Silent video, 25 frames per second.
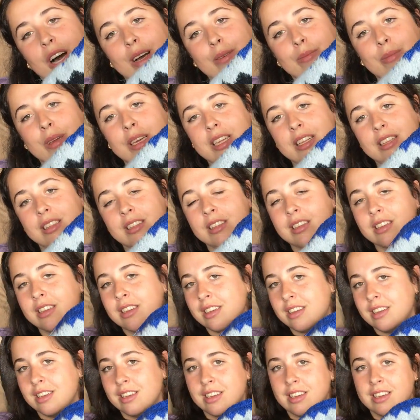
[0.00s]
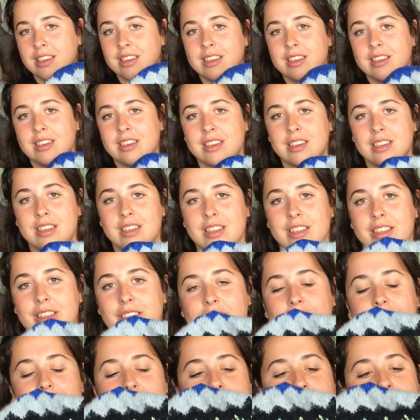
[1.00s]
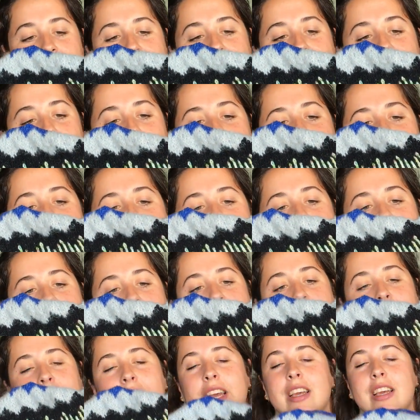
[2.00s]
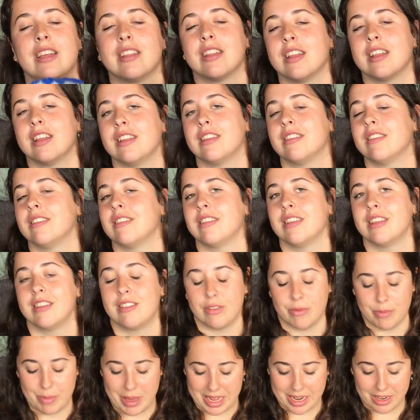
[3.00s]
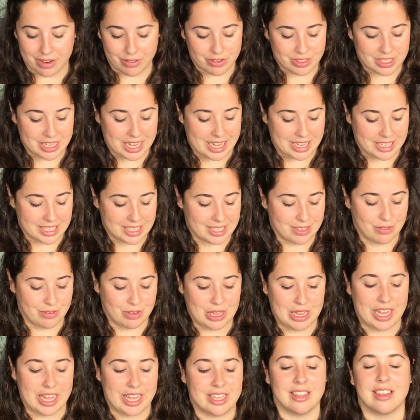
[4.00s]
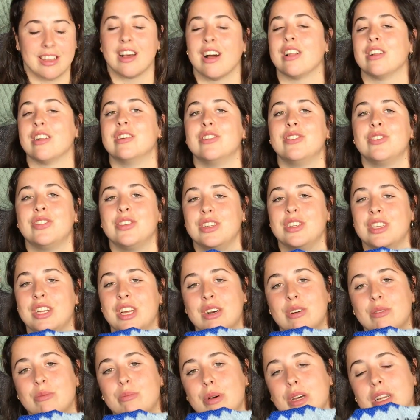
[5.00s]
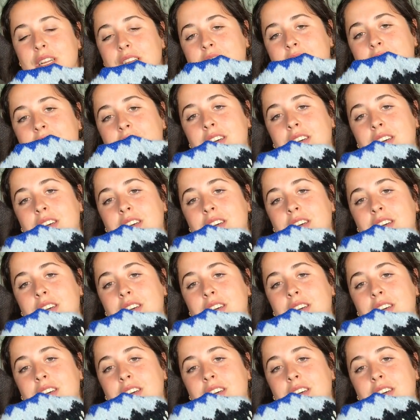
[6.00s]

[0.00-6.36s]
I mean, you can like, it's a matter of taste if you like the colors, you know, but